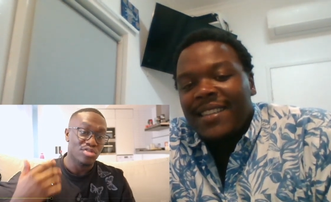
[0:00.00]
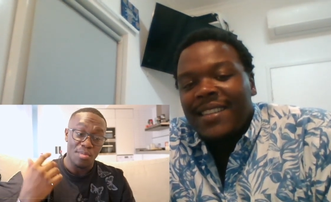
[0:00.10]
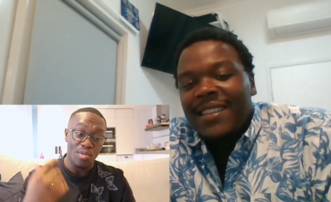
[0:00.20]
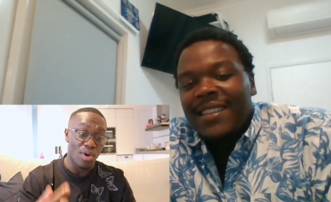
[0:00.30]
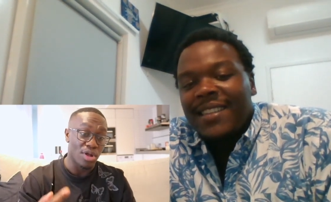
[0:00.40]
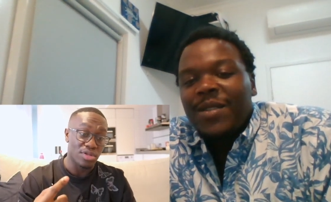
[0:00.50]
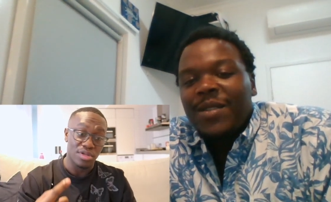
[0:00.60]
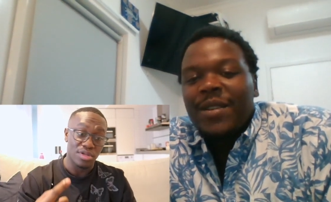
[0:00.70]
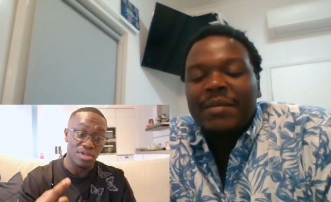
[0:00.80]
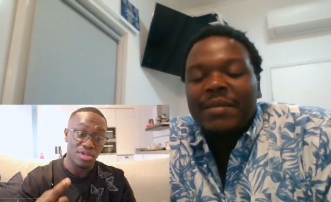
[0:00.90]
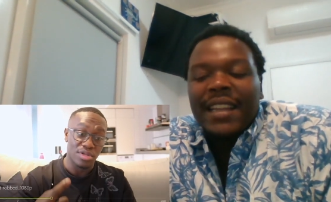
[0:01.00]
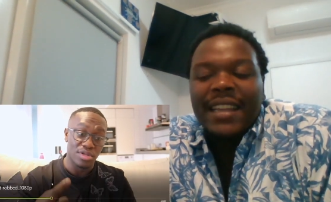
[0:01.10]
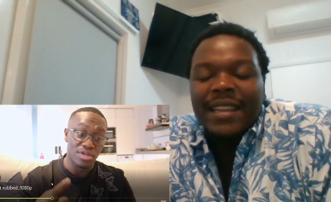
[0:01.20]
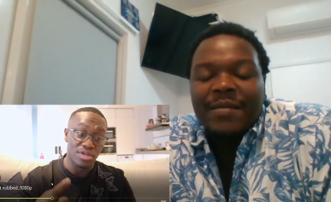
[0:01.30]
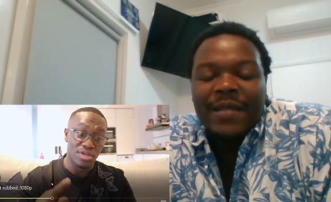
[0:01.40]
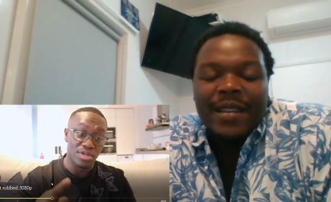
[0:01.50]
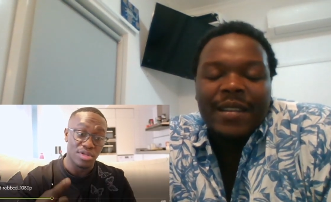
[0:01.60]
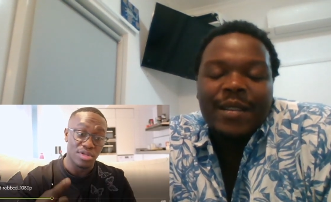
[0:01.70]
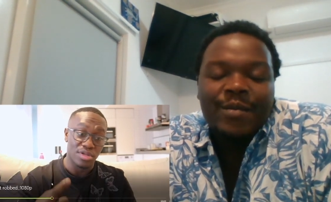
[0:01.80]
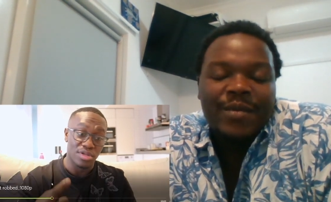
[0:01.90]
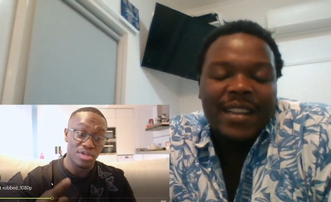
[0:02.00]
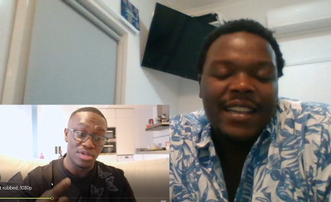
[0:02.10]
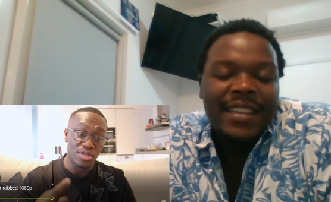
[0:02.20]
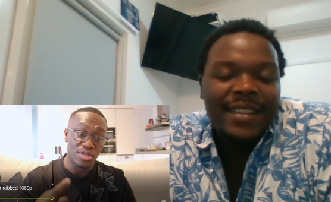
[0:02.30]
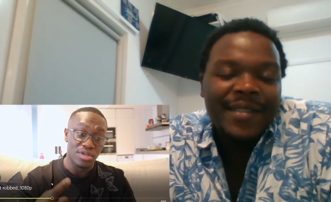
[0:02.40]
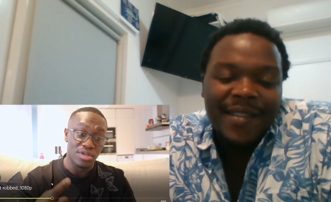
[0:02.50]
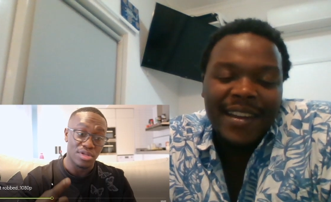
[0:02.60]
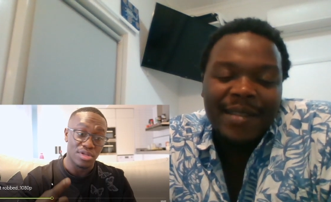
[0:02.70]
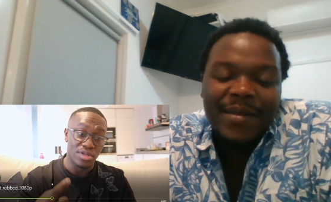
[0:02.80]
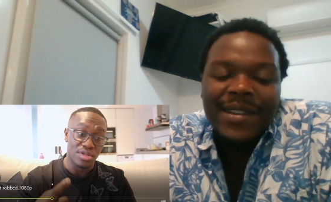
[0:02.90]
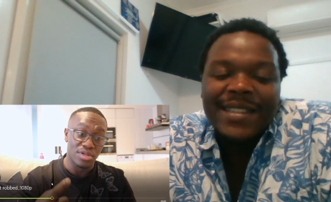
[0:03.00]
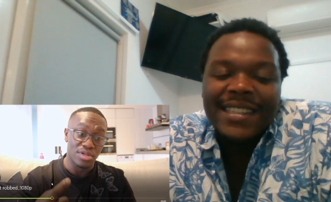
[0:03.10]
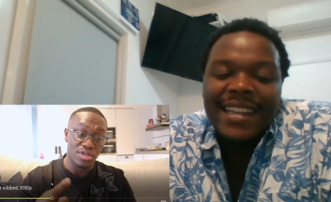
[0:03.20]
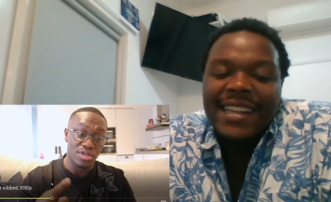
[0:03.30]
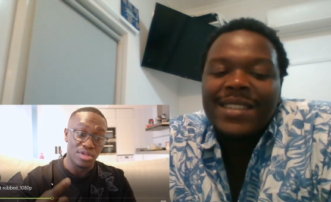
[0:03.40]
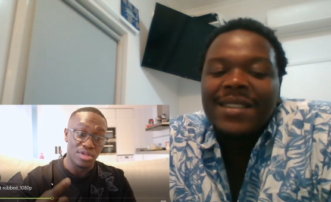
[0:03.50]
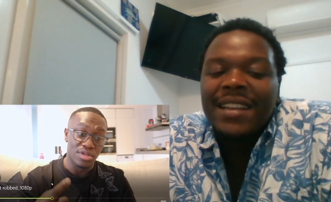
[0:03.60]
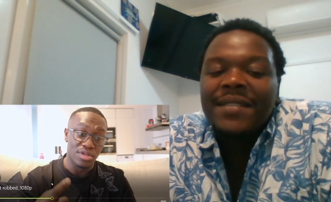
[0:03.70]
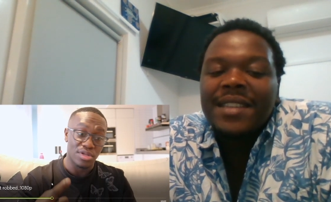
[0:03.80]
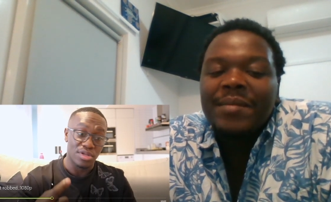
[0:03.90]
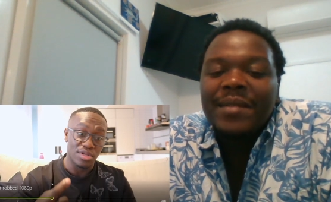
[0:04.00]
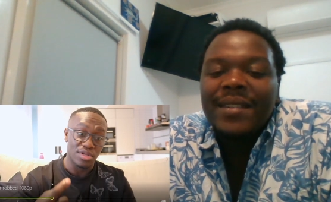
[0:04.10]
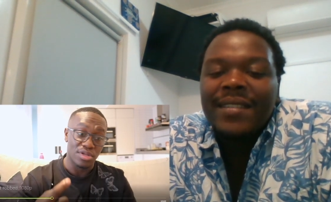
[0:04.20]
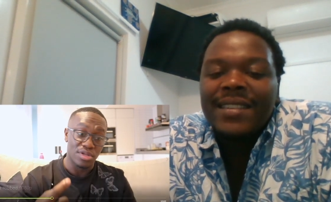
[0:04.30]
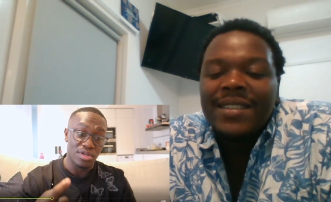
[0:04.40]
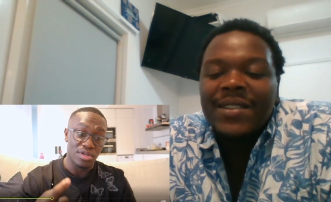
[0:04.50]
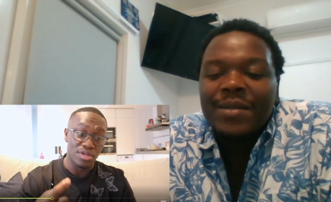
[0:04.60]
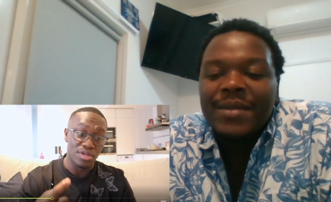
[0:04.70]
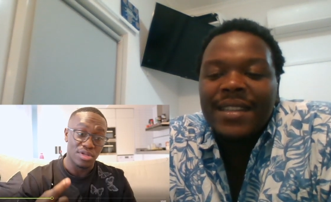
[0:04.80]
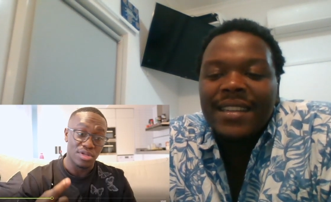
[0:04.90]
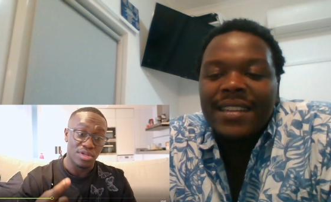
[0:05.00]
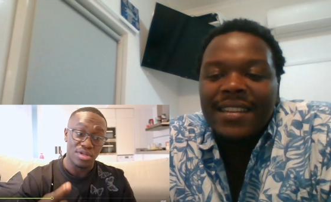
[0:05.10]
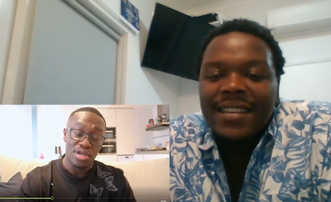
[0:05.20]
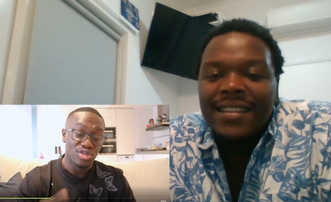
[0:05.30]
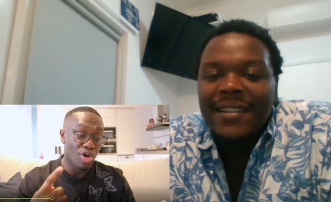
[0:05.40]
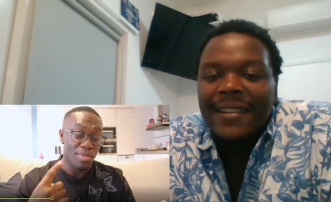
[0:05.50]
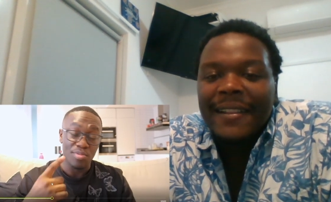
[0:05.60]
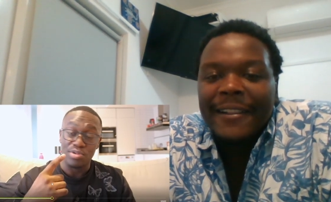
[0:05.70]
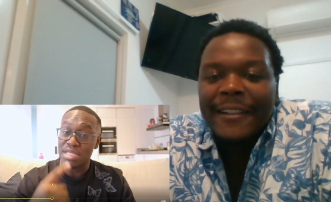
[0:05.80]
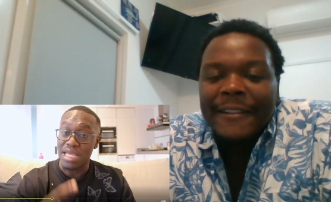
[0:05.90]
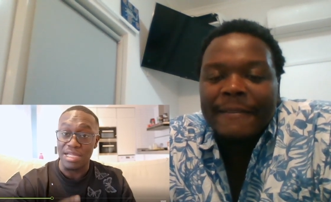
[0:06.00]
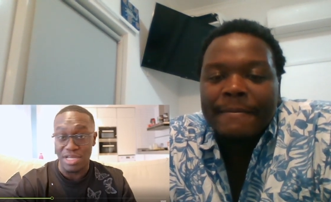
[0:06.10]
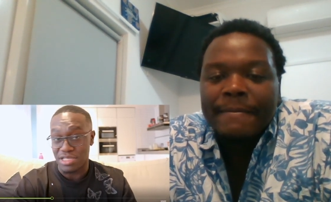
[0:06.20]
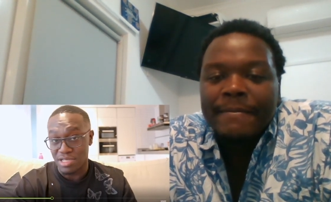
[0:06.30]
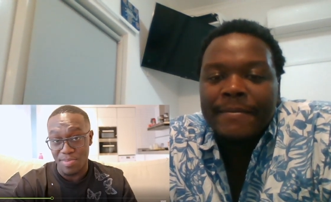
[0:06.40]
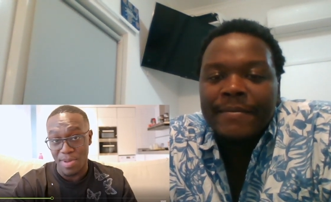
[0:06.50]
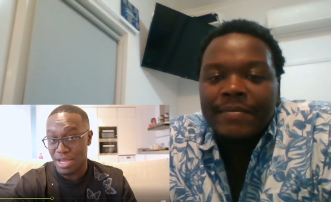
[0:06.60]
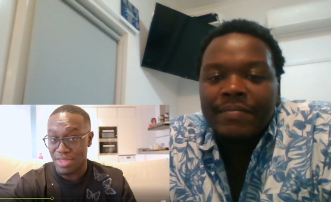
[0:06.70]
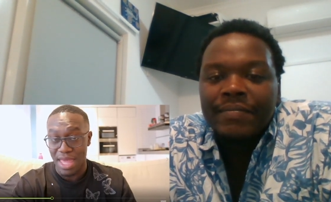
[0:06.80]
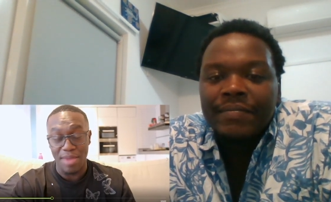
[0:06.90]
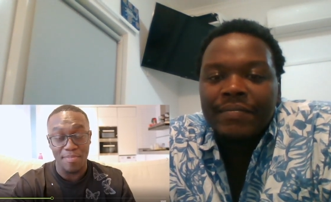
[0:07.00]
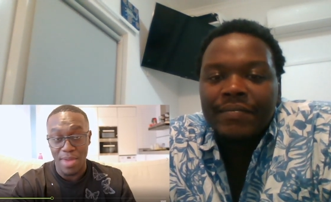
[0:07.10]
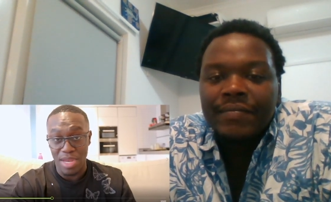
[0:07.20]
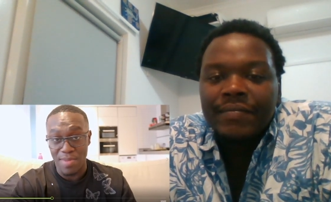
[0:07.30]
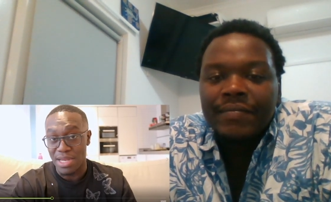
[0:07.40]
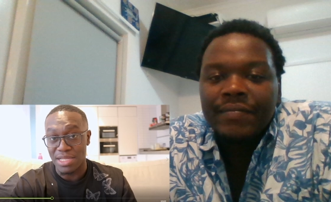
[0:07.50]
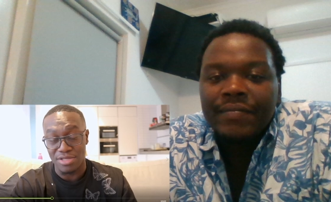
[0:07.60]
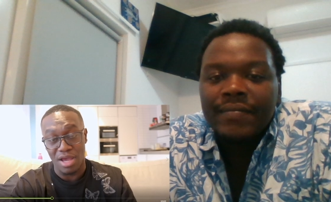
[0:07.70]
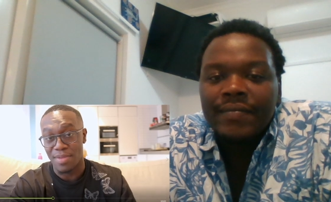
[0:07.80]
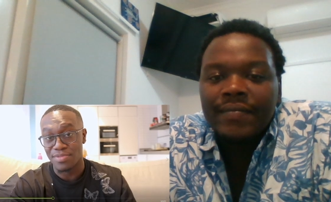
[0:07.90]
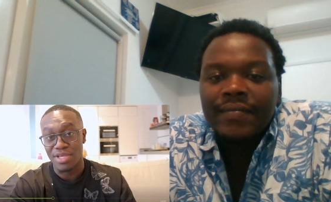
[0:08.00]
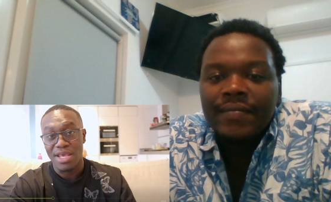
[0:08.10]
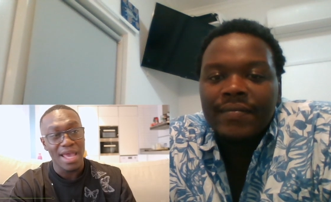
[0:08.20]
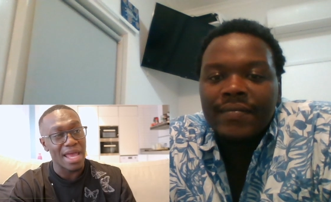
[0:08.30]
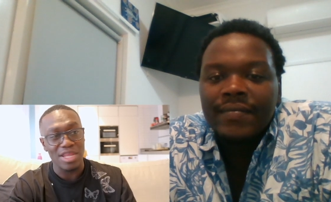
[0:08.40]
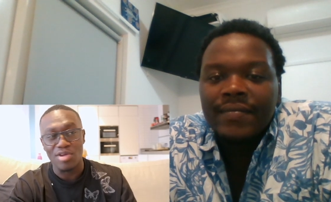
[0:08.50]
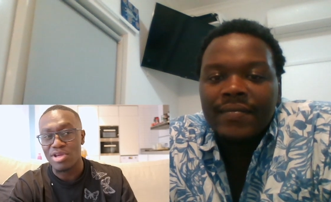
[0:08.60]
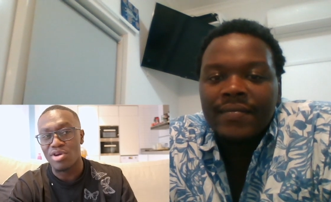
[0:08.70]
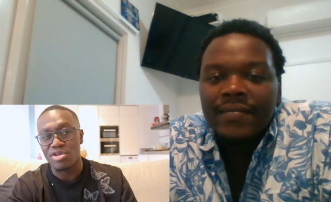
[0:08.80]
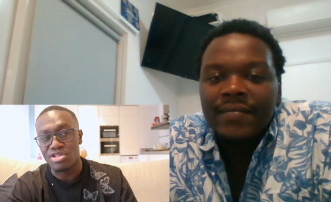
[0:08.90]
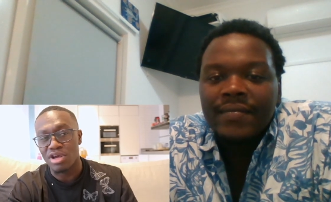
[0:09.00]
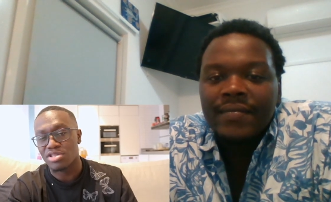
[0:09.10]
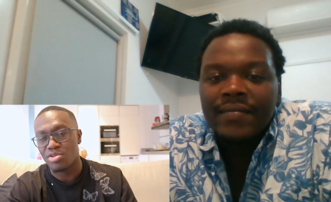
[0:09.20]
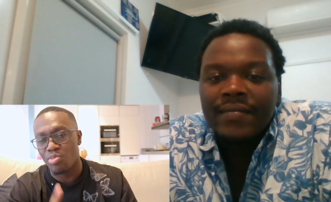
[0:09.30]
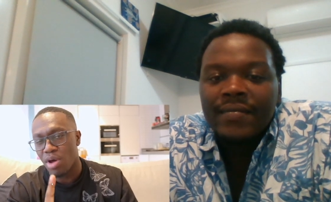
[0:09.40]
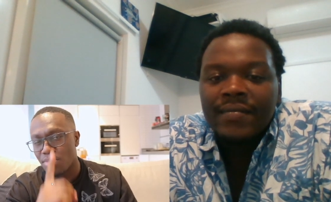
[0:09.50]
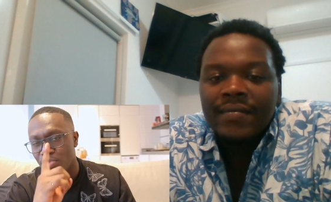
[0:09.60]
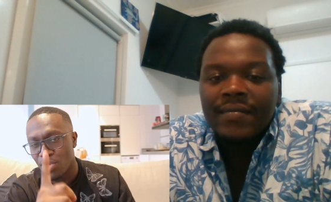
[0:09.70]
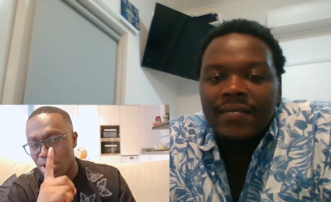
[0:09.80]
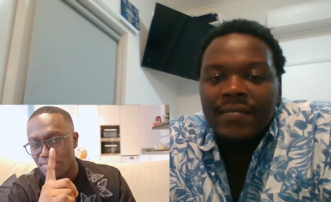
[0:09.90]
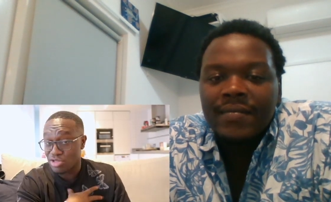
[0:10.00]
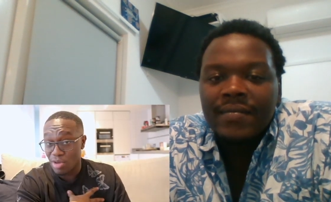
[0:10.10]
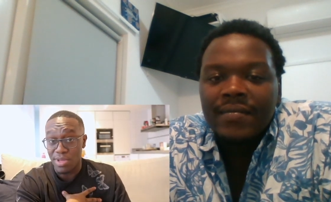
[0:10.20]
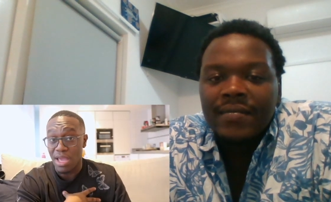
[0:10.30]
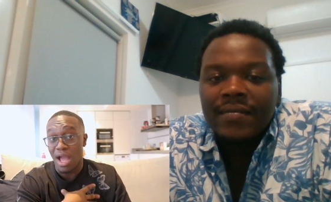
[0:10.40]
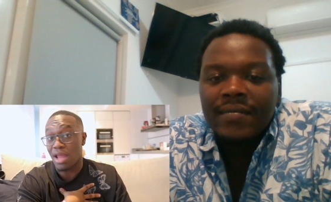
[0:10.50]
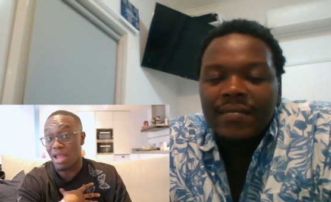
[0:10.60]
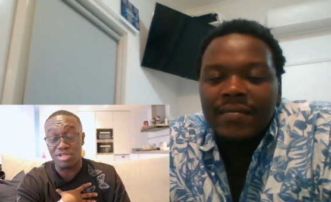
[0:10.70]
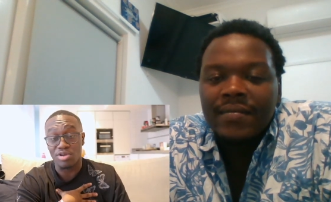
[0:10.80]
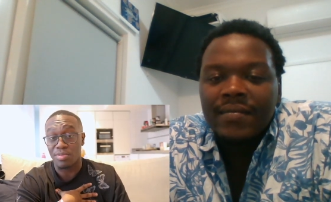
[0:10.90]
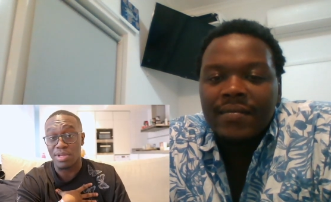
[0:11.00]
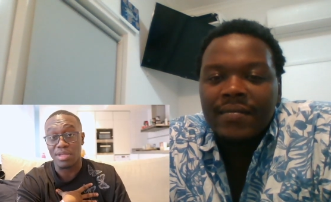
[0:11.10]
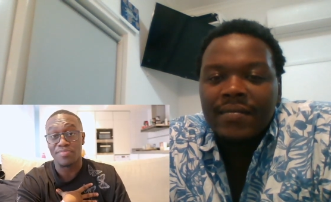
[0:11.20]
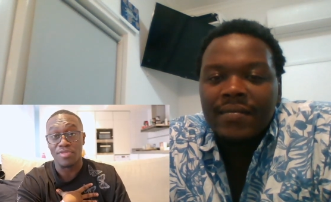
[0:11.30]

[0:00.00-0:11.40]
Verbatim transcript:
Speaker 1: not
Speaker 2: gonna be like a, a, thing fine because these guys don't have experience. You know what I'm saying?
Speaker 1: Tommy was hitting JJ in the back of the head many, many times, and he only got deducted one point. Tommy, I like Tommy.